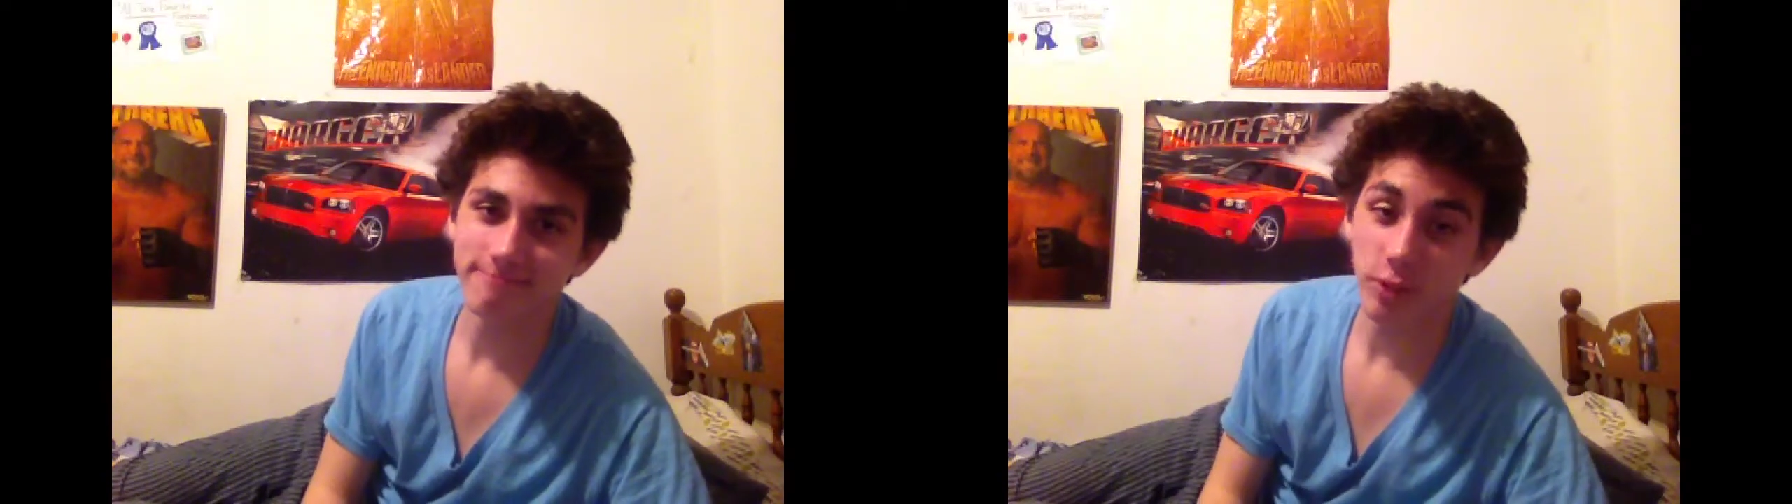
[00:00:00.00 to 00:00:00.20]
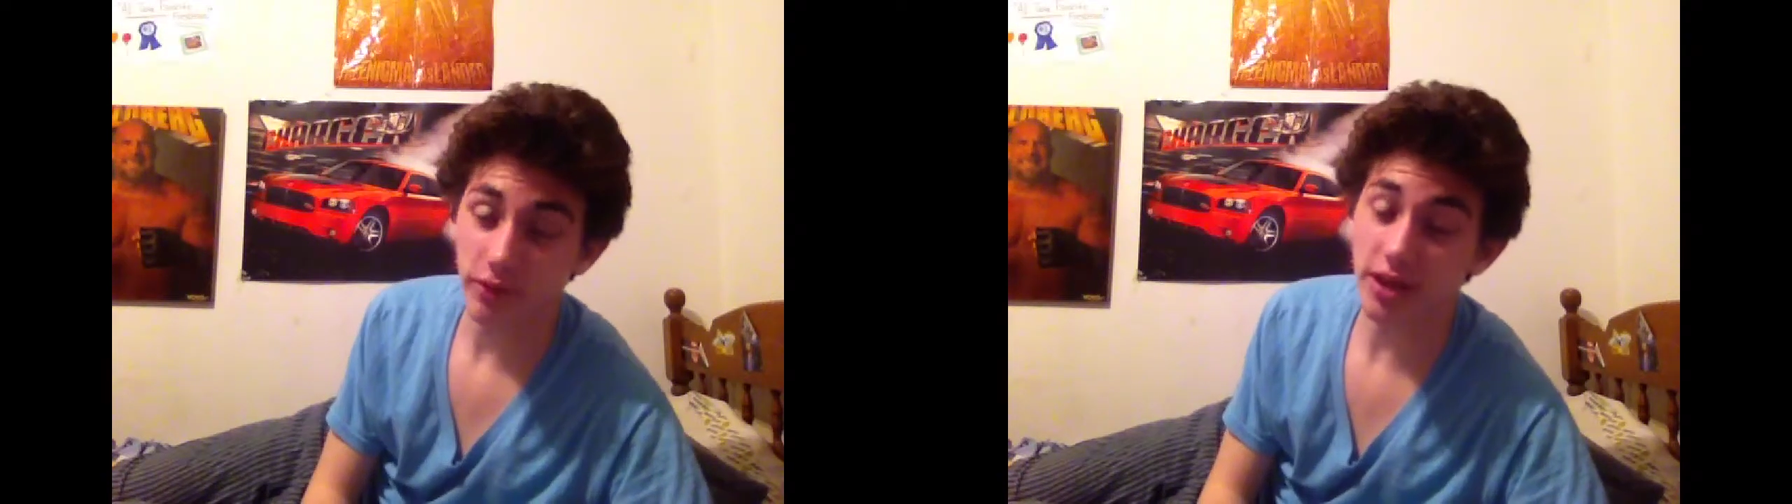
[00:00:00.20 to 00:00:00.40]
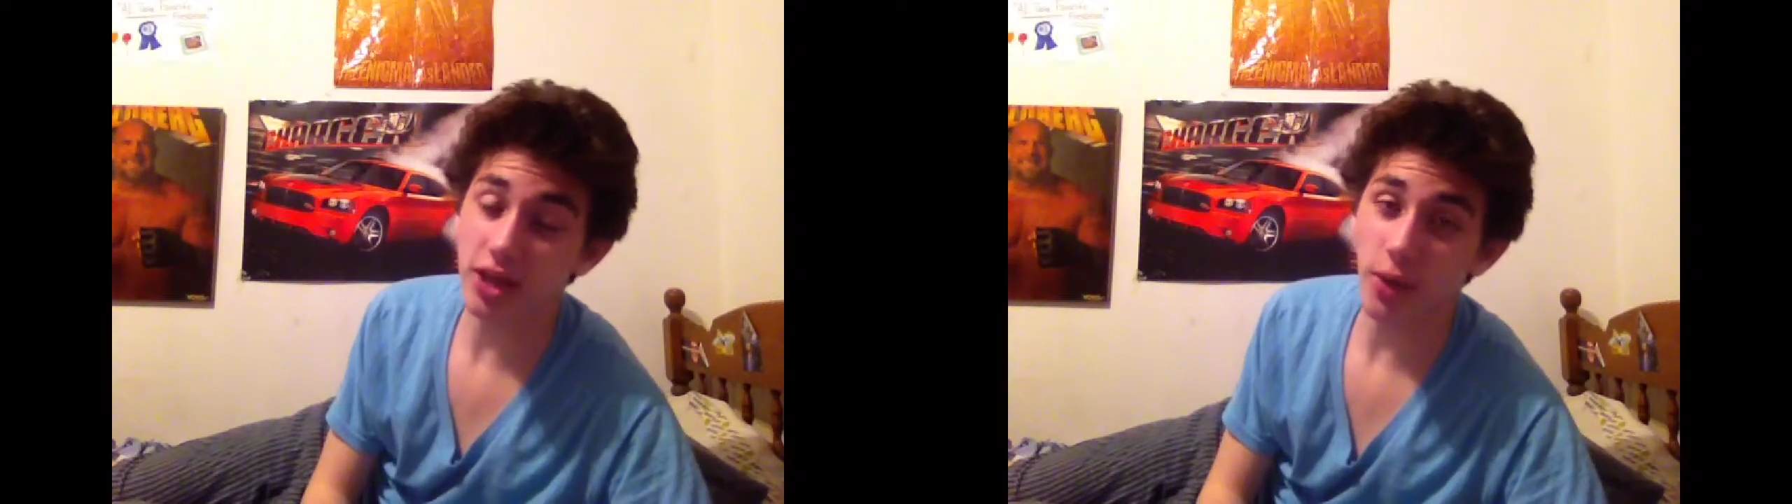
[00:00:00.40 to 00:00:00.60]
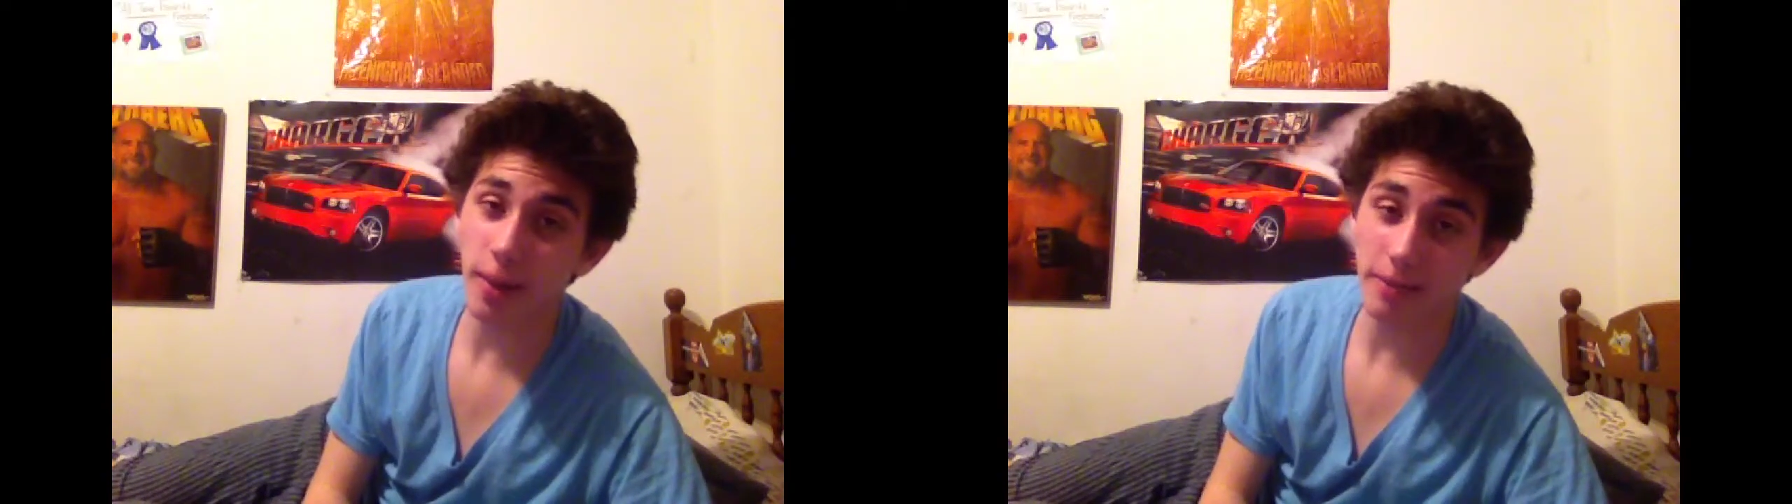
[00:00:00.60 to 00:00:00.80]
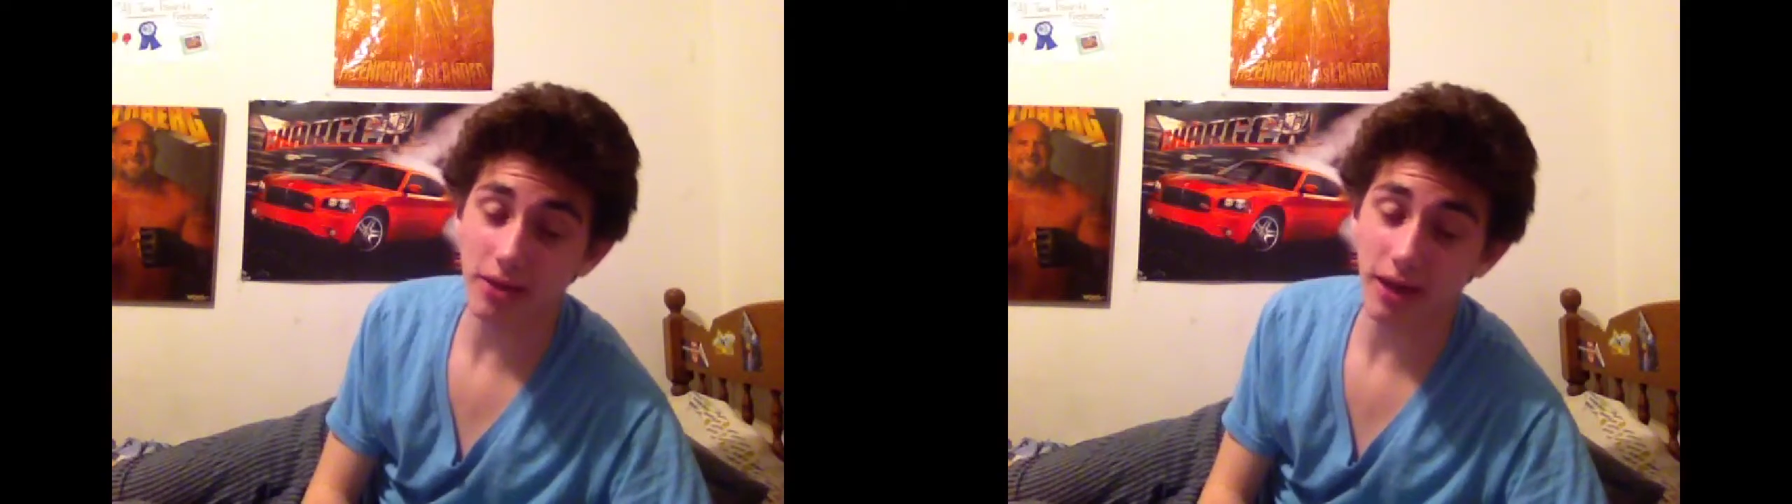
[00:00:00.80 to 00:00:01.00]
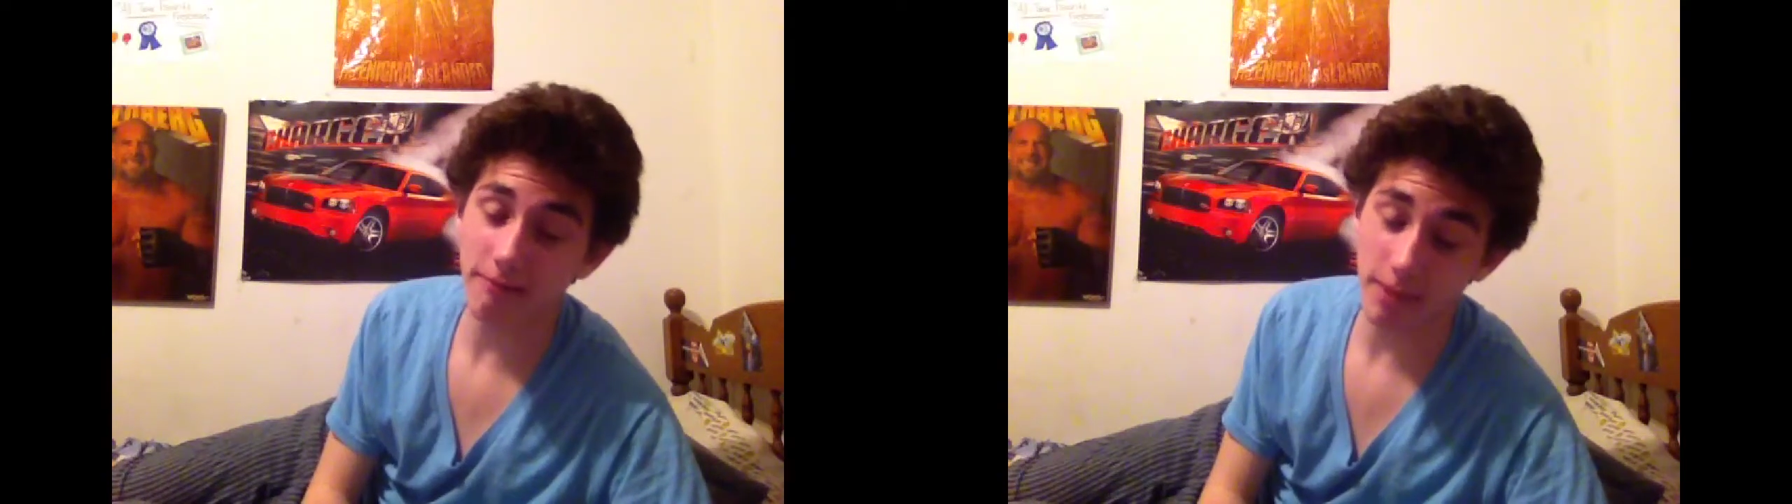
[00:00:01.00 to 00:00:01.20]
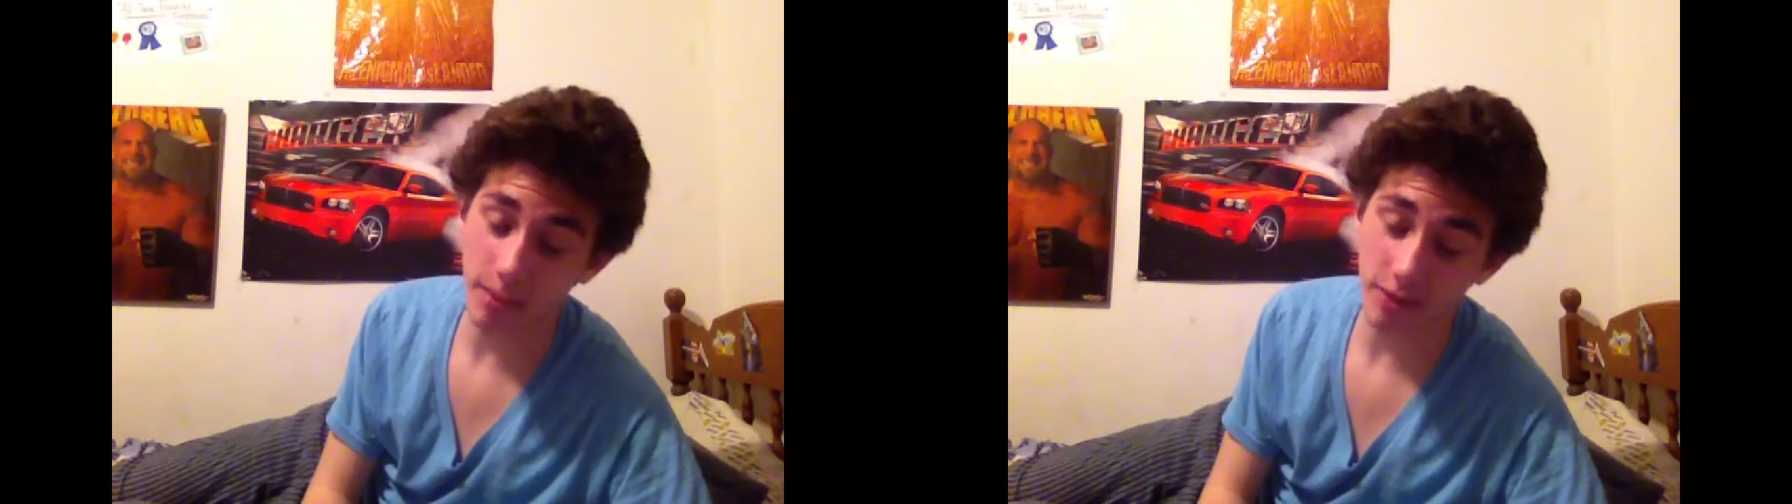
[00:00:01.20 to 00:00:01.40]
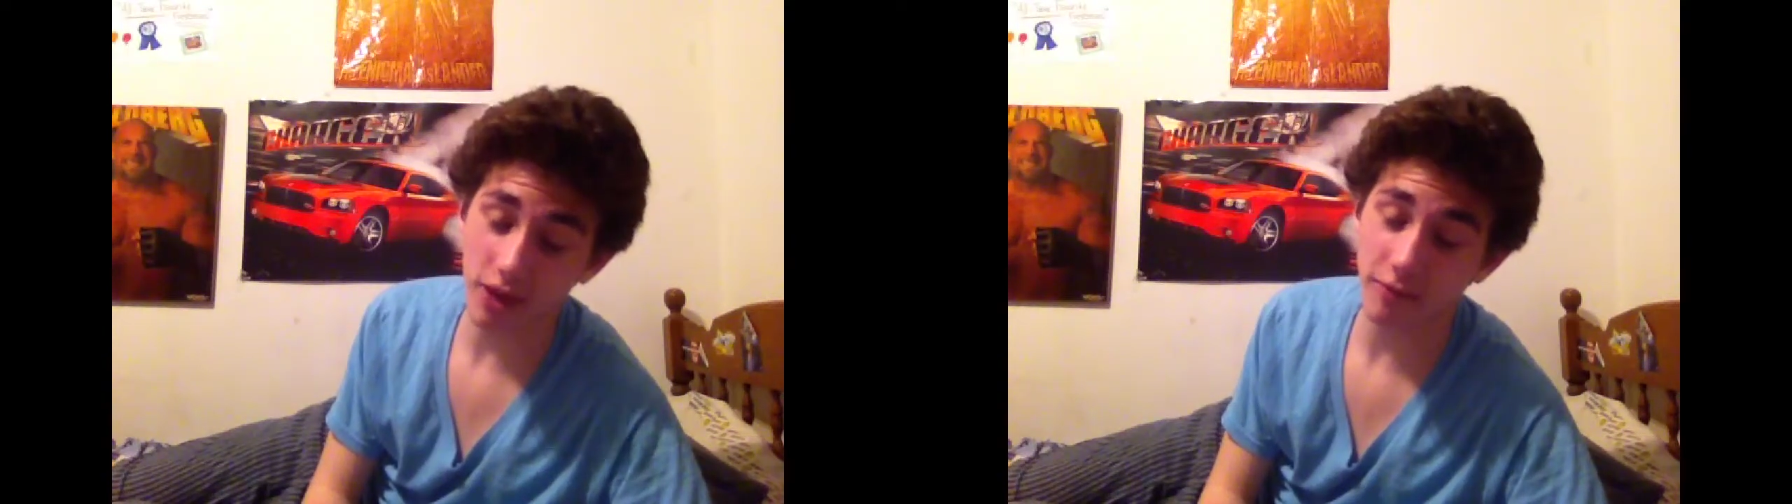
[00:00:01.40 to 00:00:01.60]
if you didn't know, I'm a, I, I'm
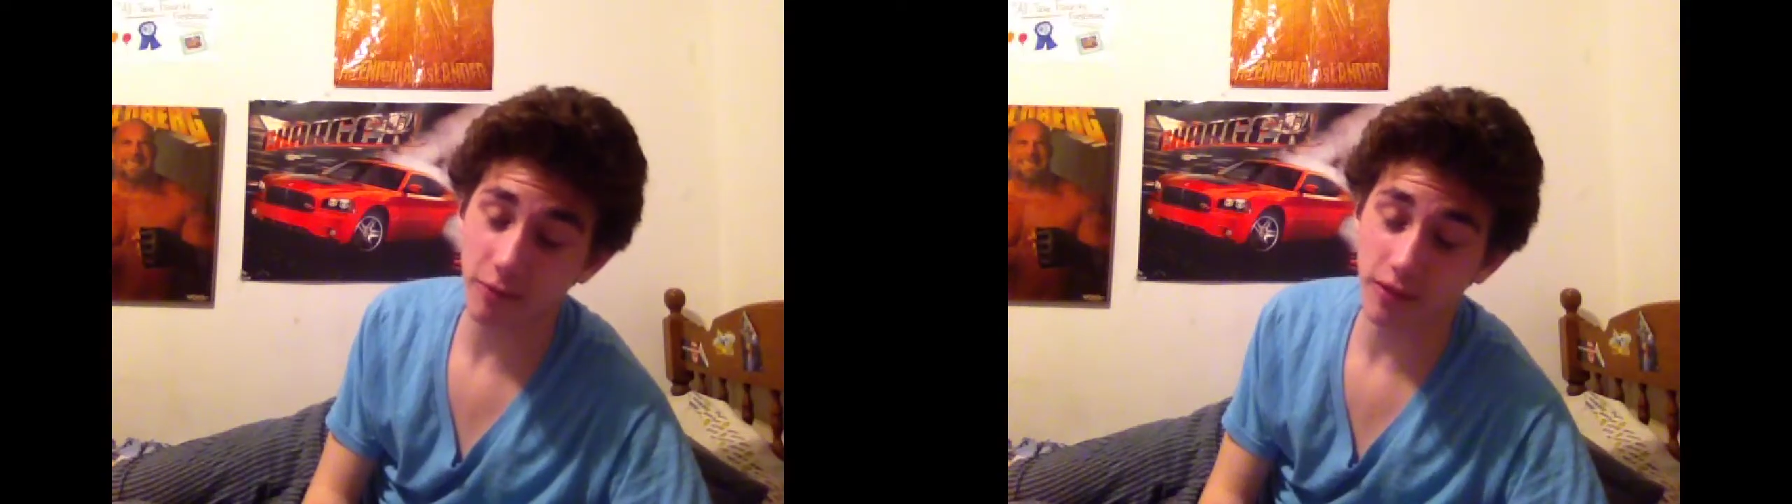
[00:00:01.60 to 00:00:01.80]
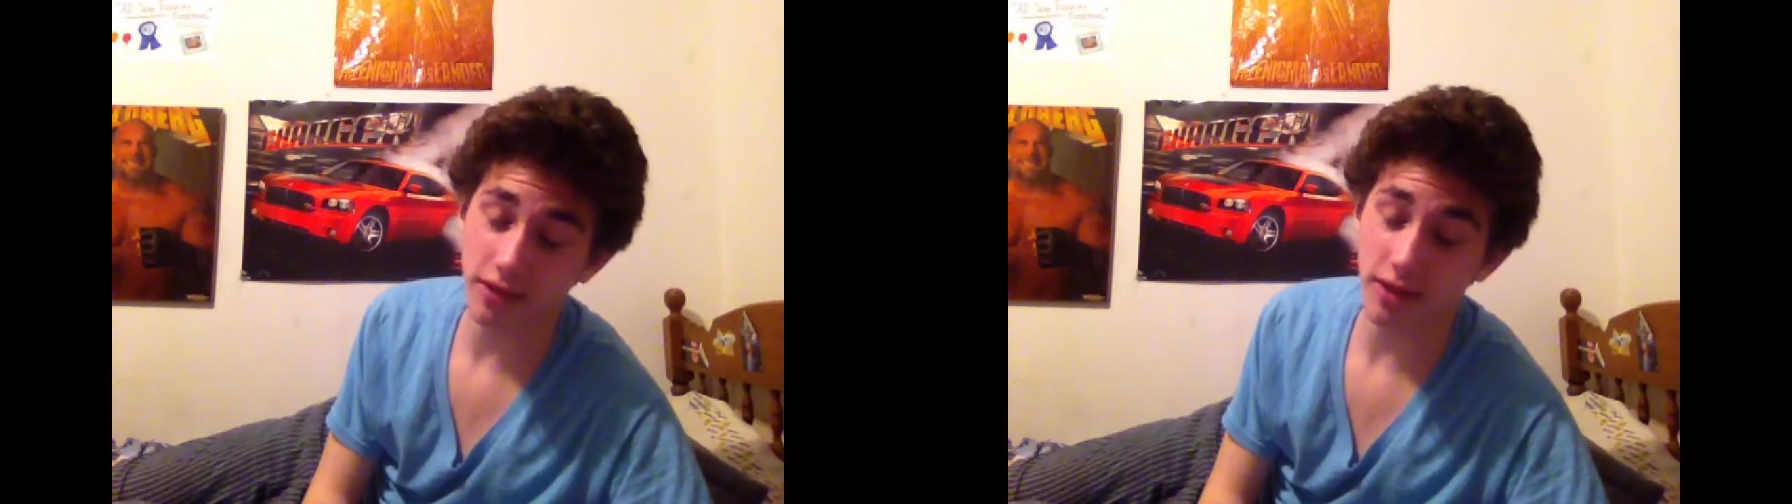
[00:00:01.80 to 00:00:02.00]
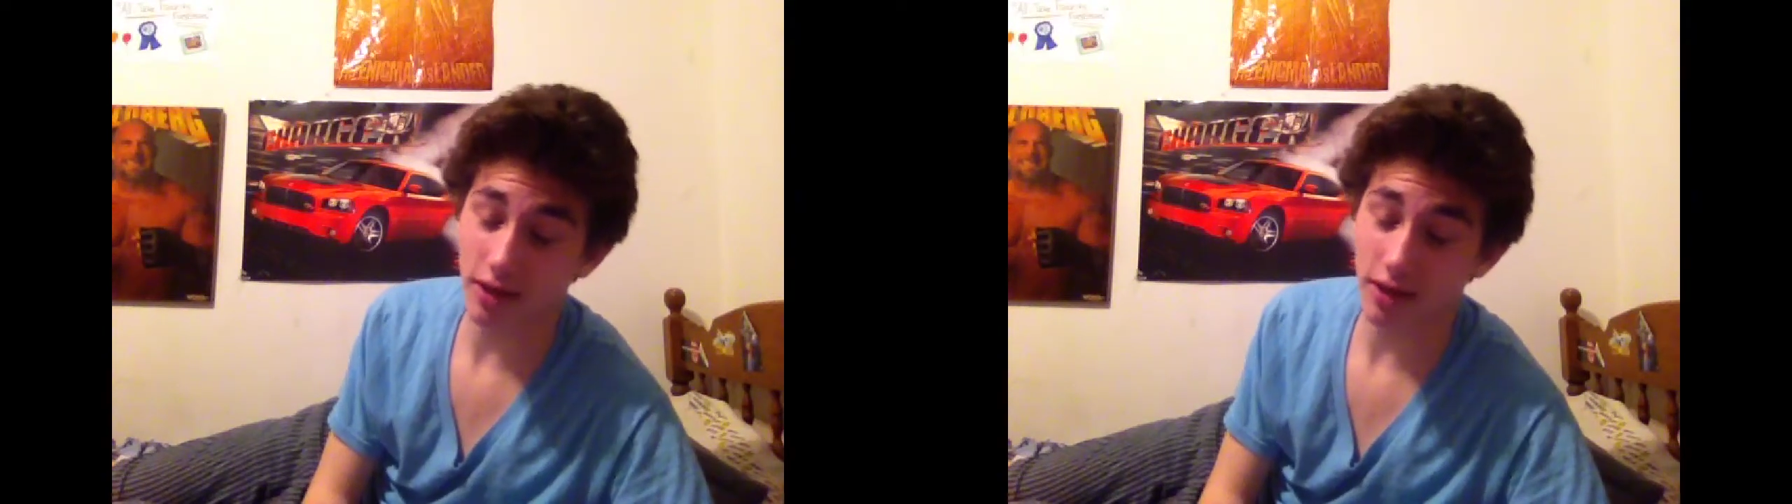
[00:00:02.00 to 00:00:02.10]
a sophomore this year.